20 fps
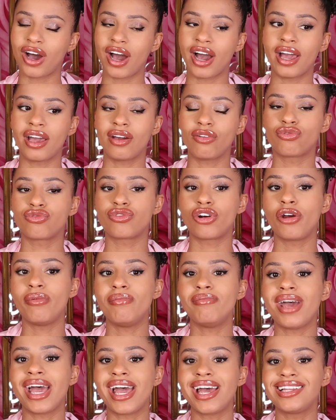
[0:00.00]
I
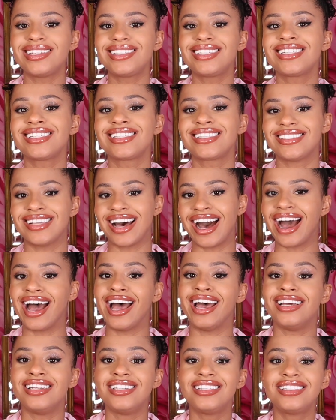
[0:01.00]

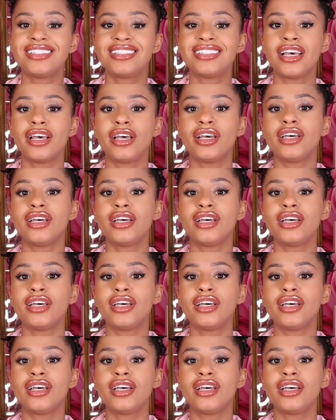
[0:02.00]
romanticize